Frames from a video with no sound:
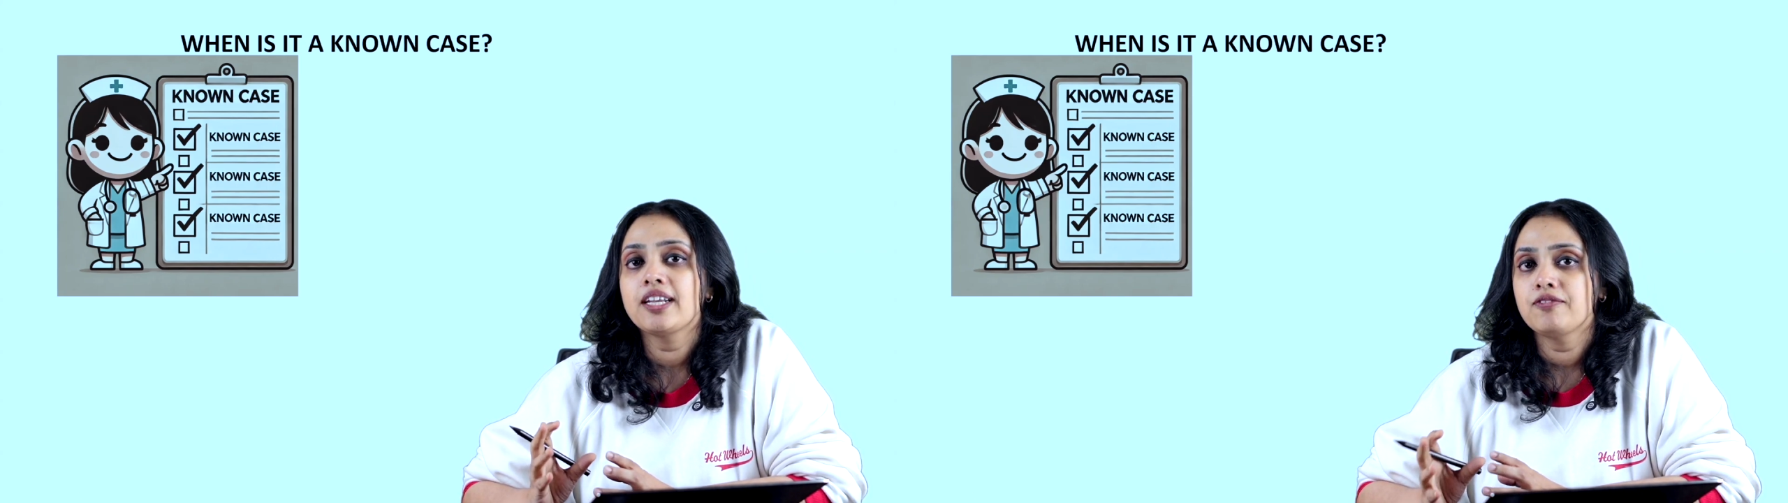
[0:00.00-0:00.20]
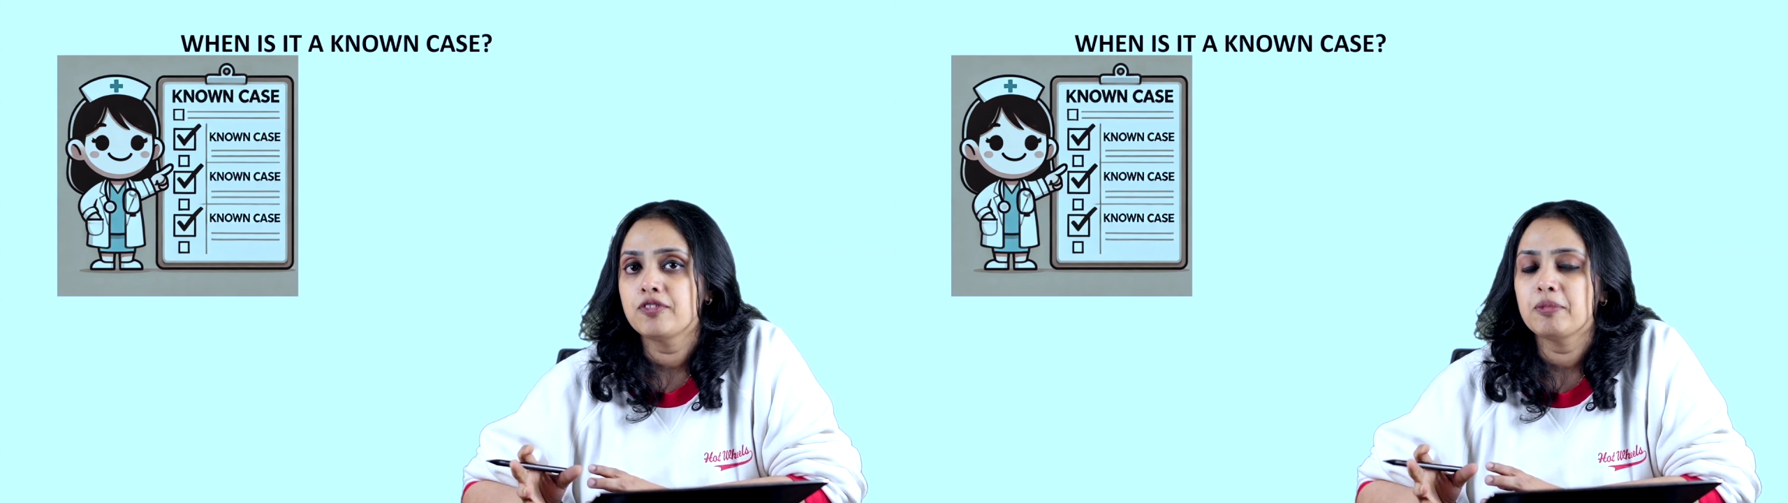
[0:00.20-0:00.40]

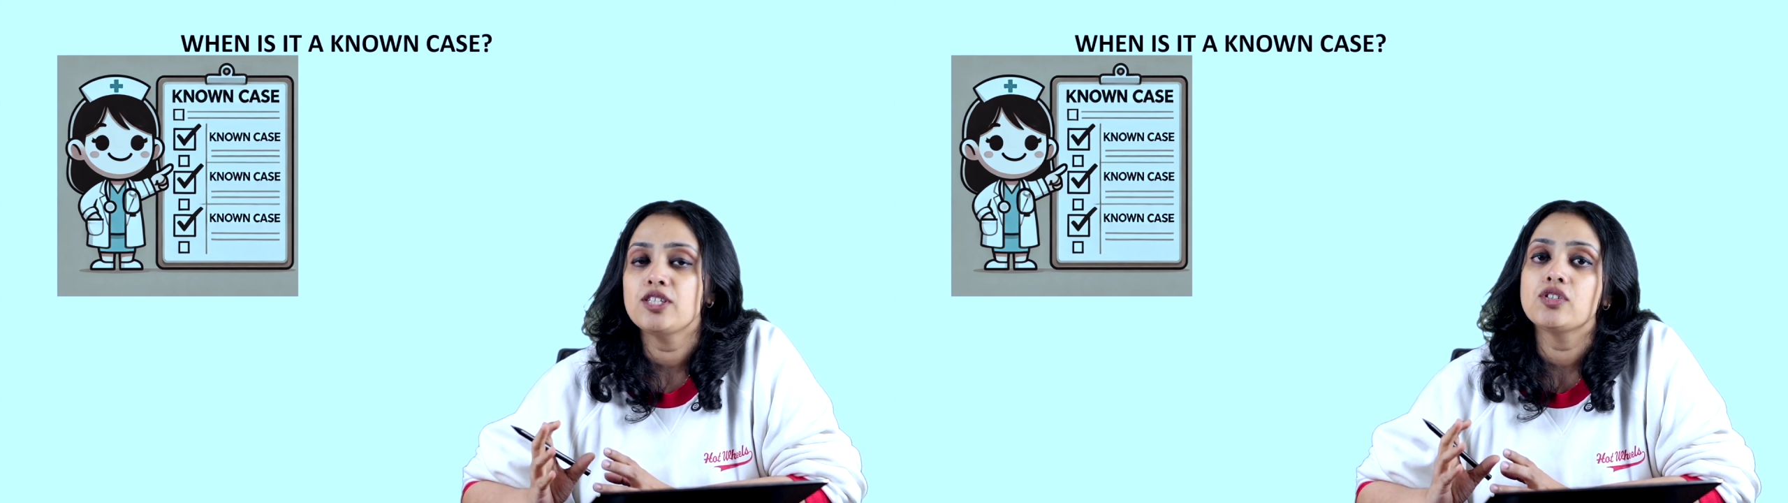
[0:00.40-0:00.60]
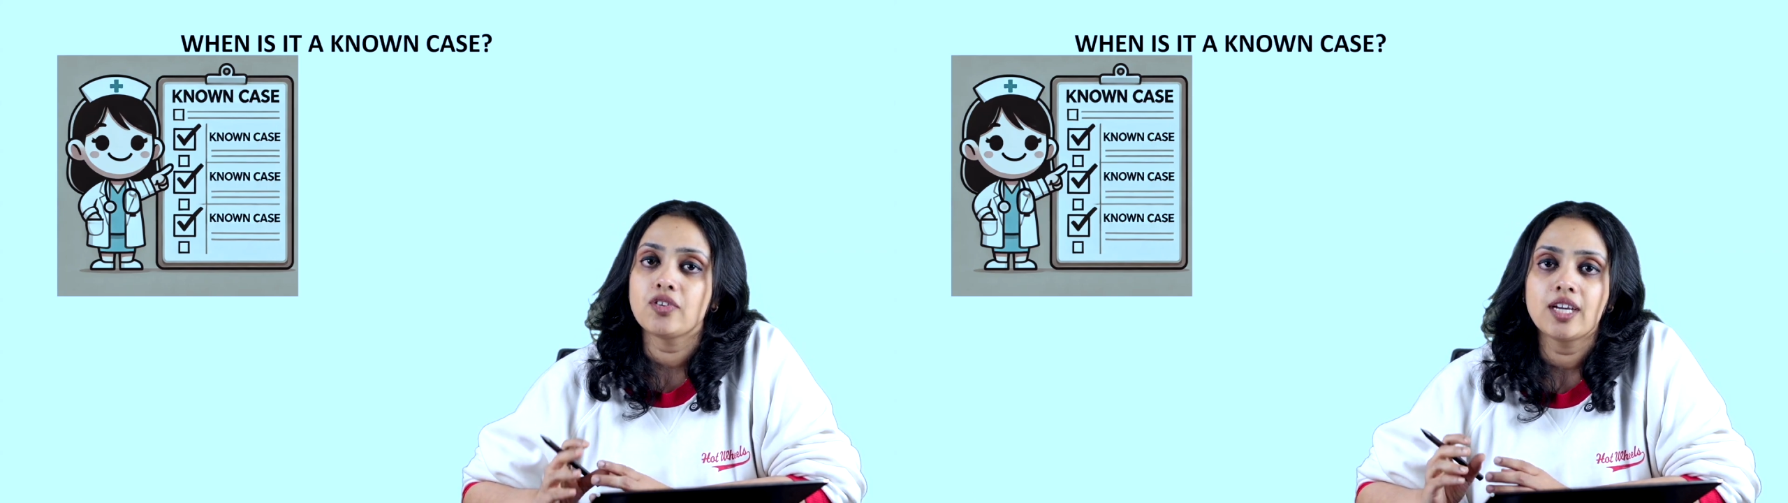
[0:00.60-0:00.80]

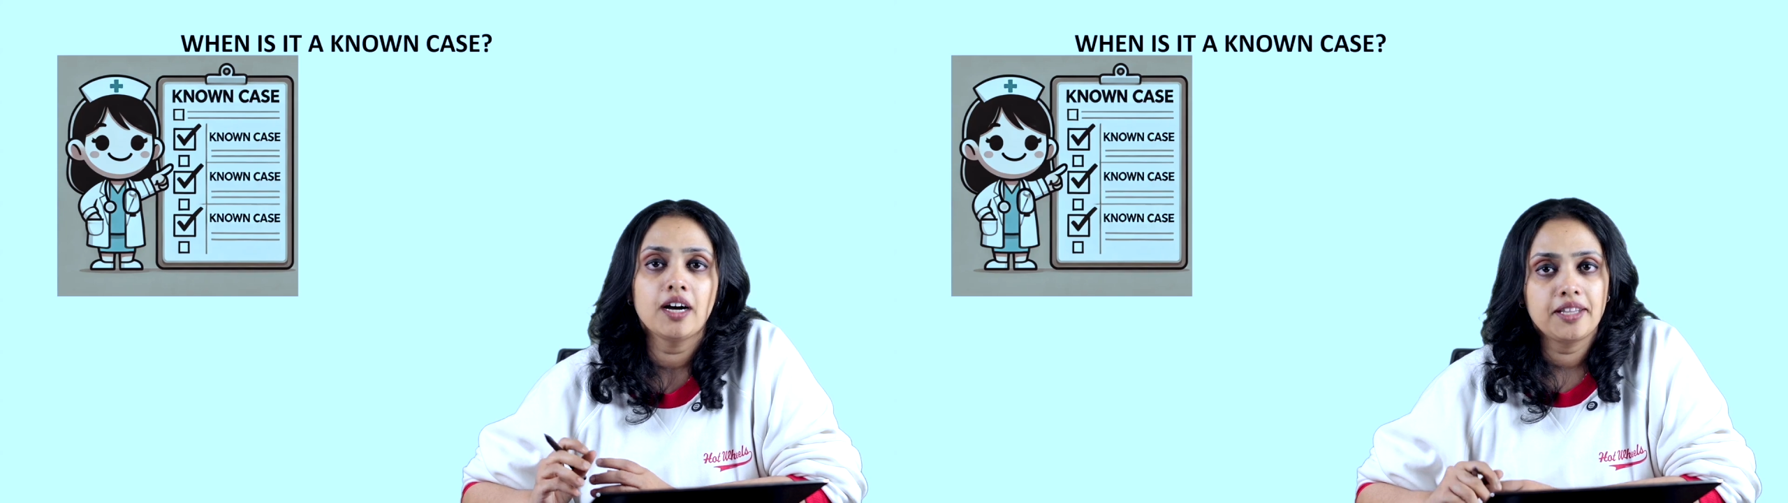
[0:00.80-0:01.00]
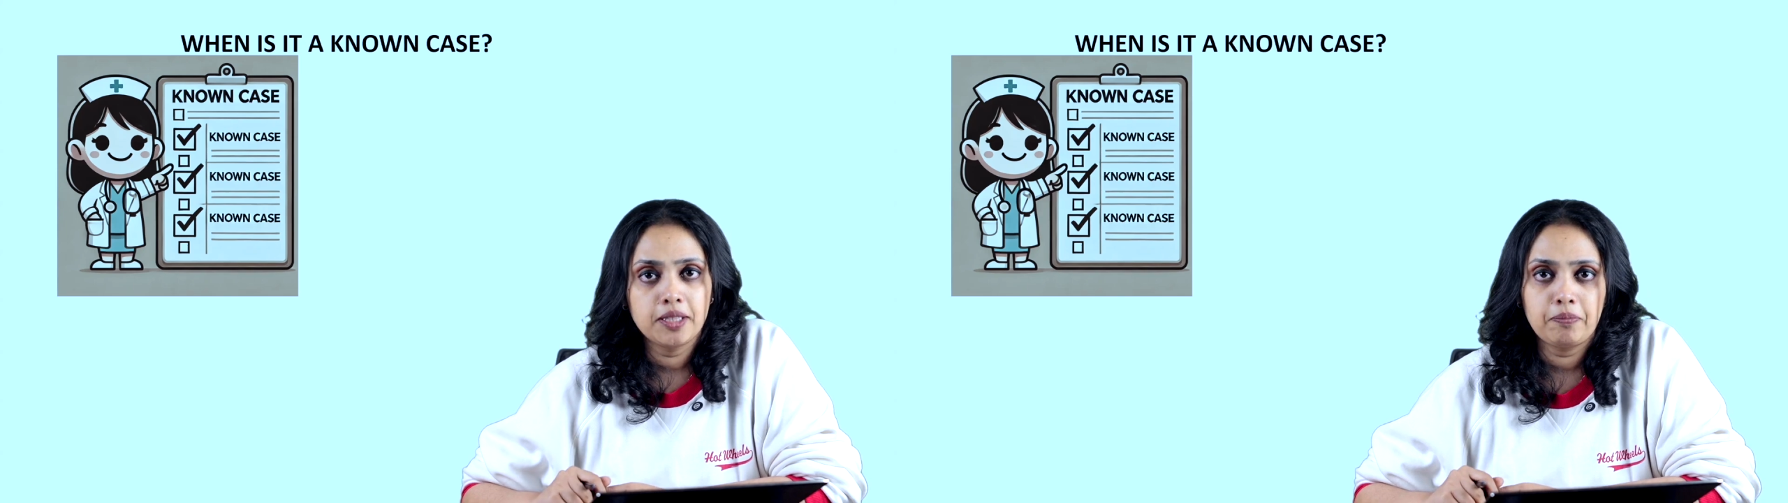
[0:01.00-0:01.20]
information
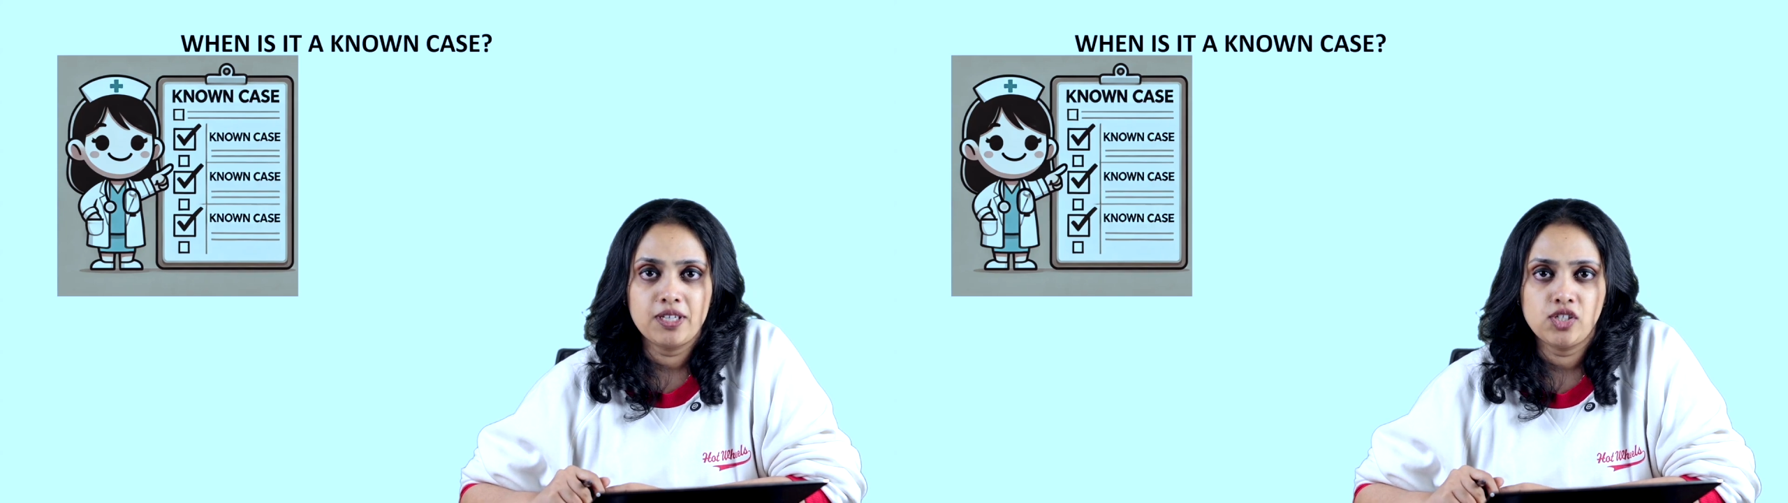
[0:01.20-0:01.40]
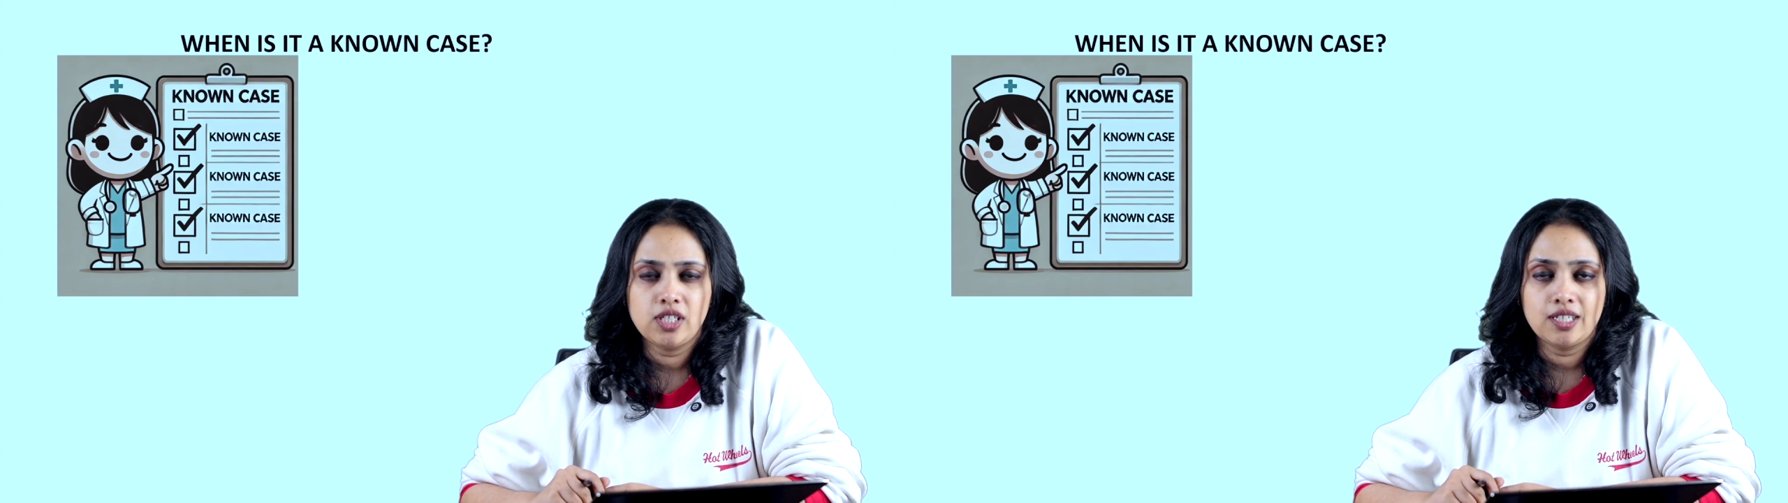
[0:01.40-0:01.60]
regarding the
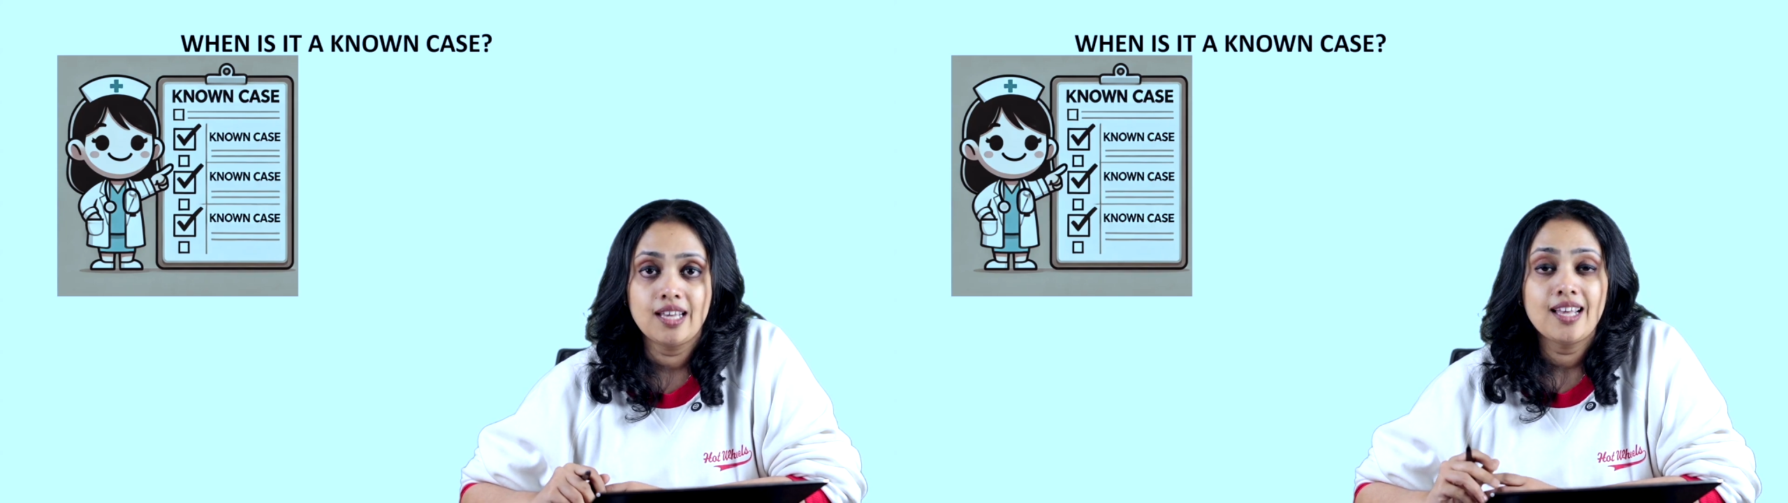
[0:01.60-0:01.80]
patient.